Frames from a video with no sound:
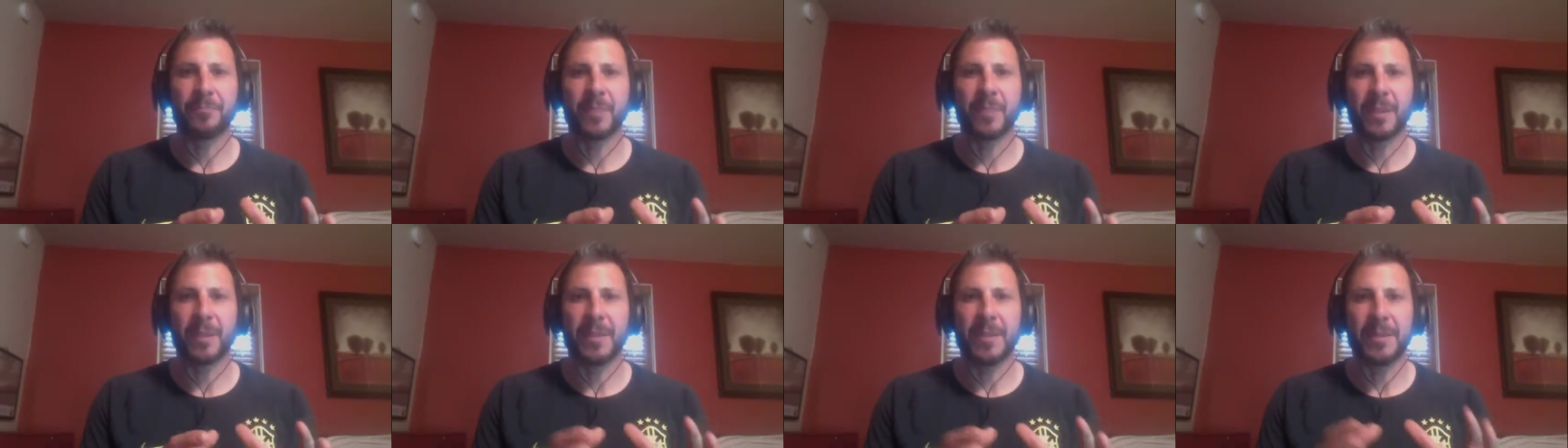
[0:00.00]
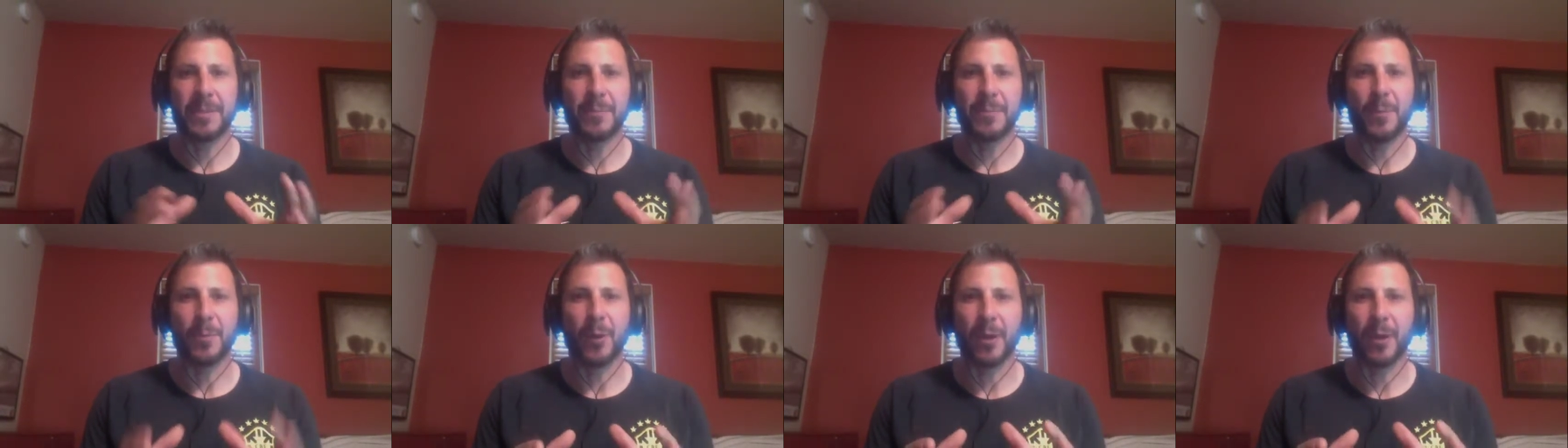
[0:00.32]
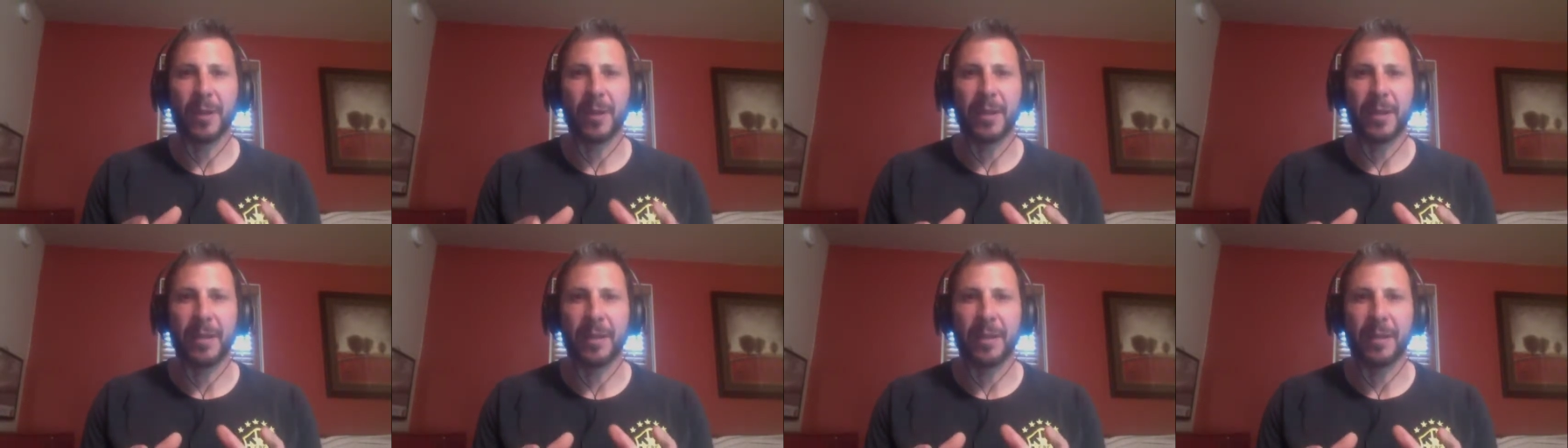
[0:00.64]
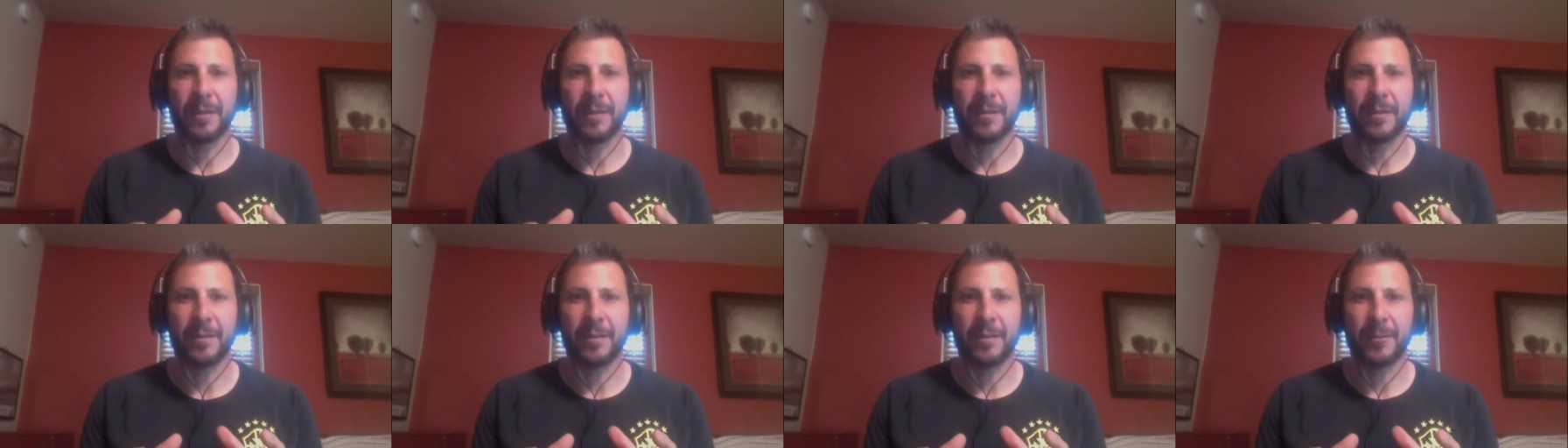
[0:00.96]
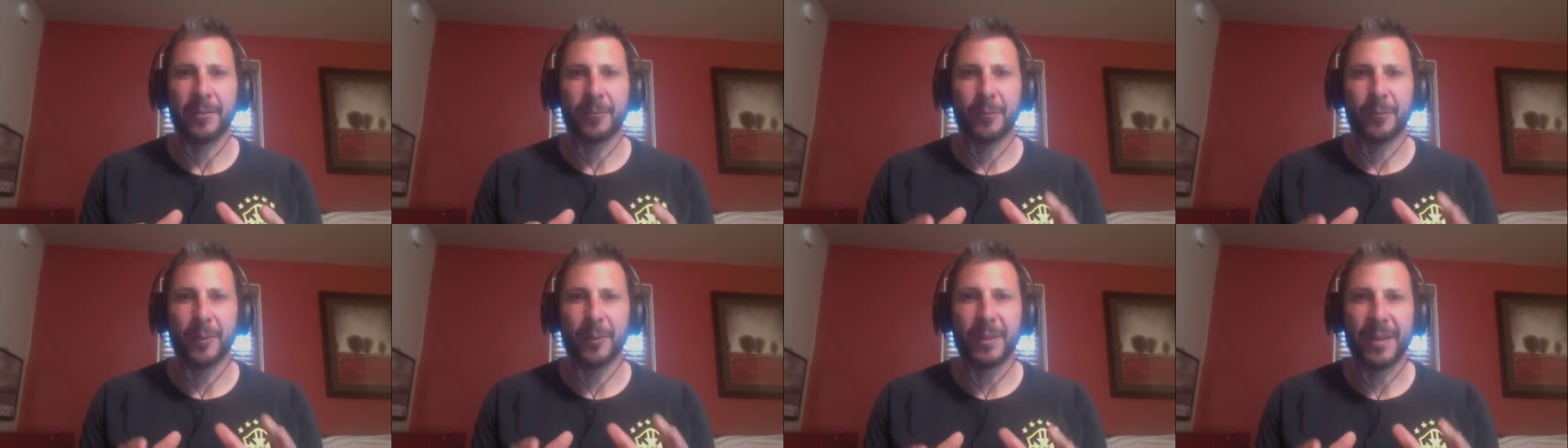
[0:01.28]
his marketing
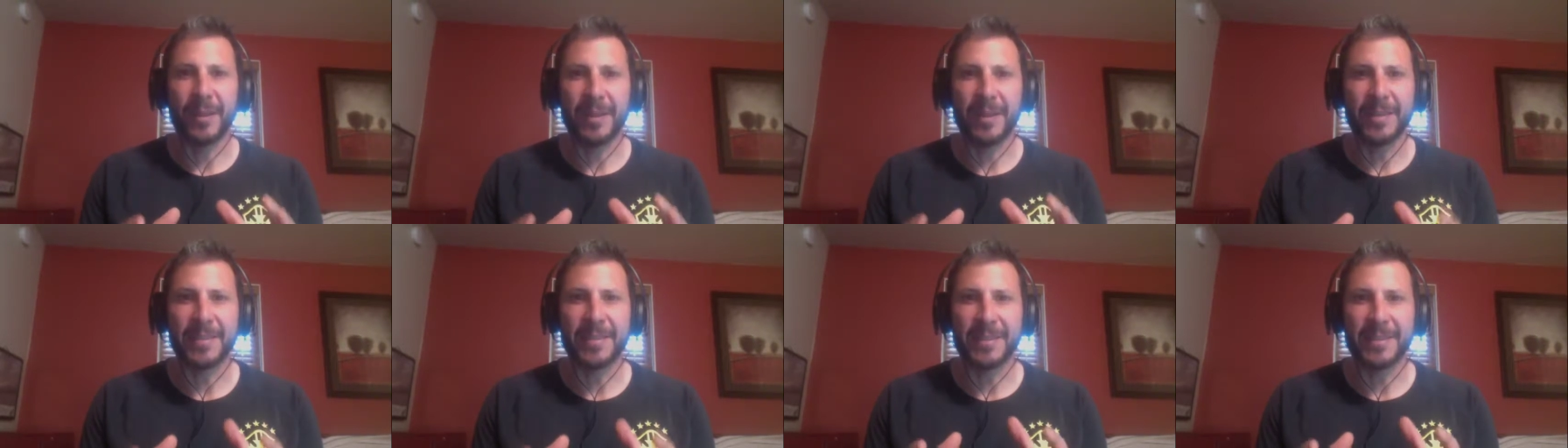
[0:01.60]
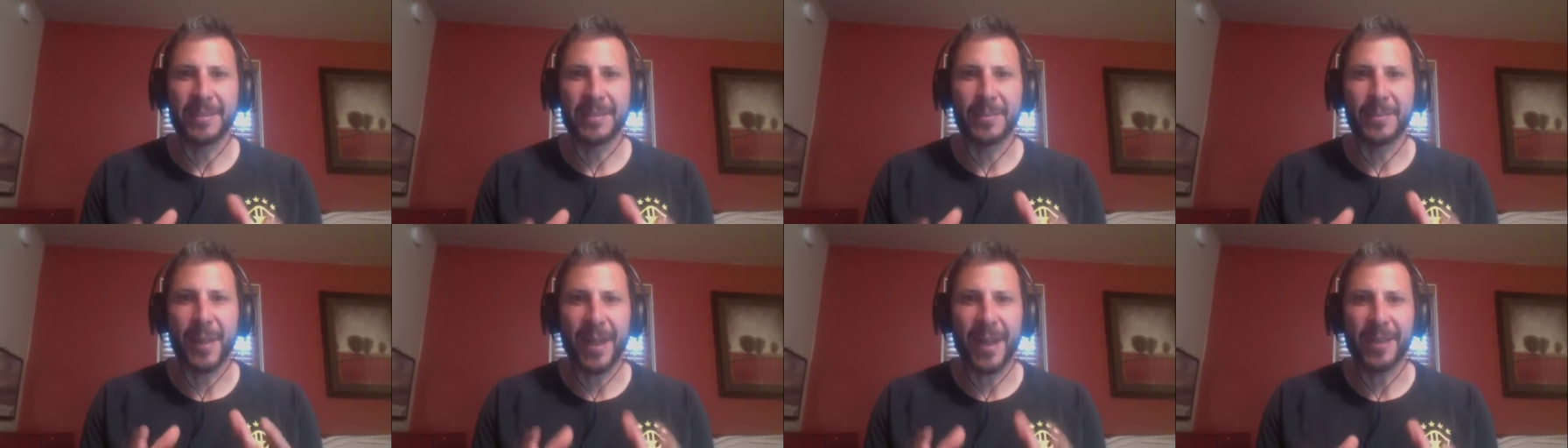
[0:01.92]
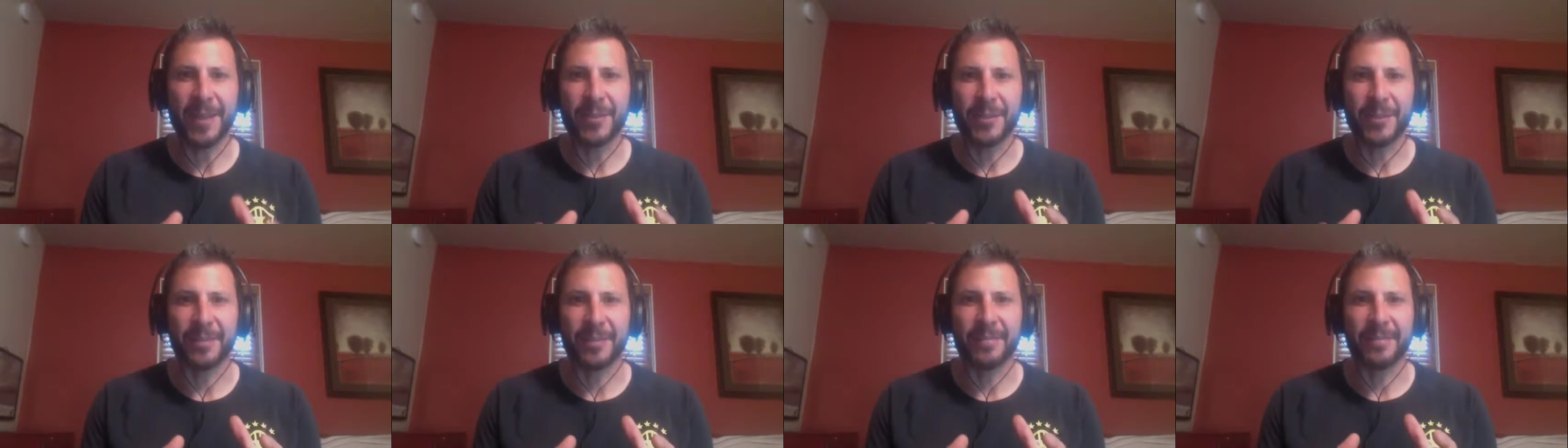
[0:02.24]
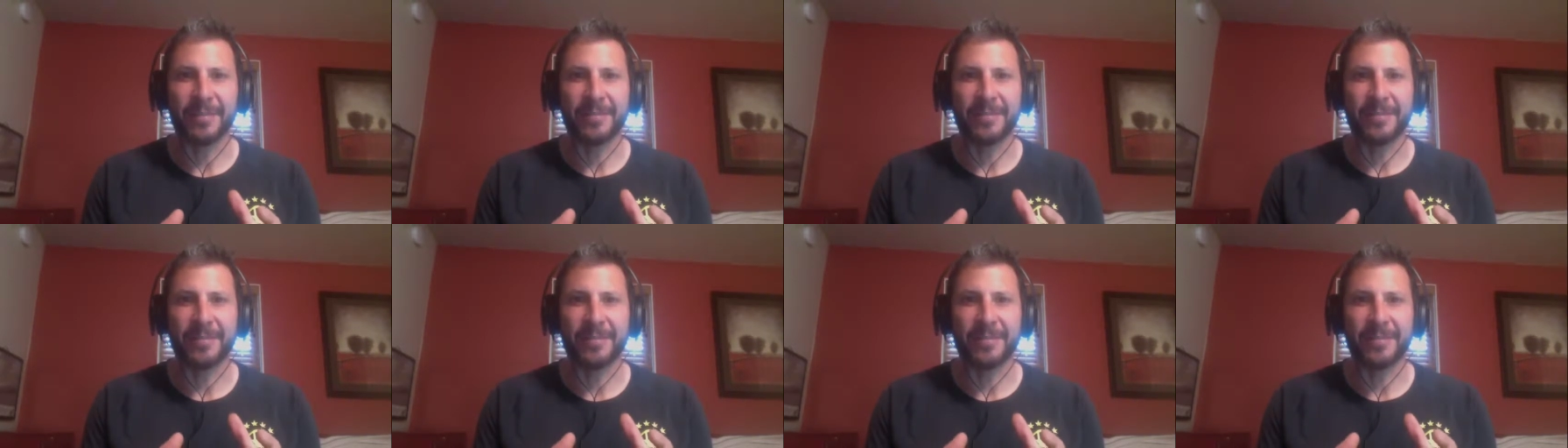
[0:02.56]
really is his passion.